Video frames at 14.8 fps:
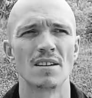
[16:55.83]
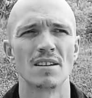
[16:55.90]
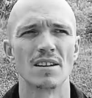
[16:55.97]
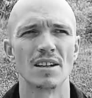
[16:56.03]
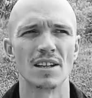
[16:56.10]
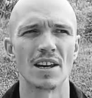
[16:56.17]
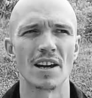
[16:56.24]

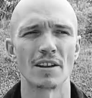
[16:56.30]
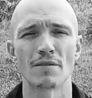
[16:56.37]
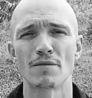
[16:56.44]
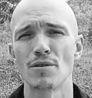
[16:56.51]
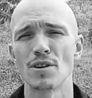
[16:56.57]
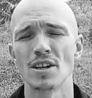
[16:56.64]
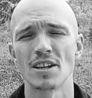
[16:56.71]
and I had
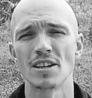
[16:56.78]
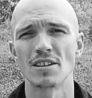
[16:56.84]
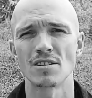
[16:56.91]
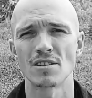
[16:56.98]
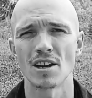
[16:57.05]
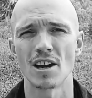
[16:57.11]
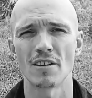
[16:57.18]
three
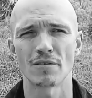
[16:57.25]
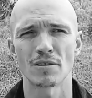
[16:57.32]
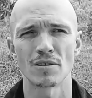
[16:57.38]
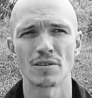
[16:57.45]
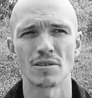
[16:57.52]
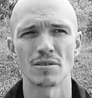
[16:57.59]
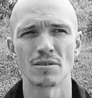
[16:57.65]
kids
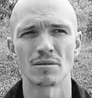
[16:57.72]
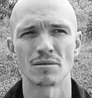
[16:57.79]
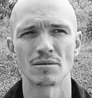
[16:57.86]
after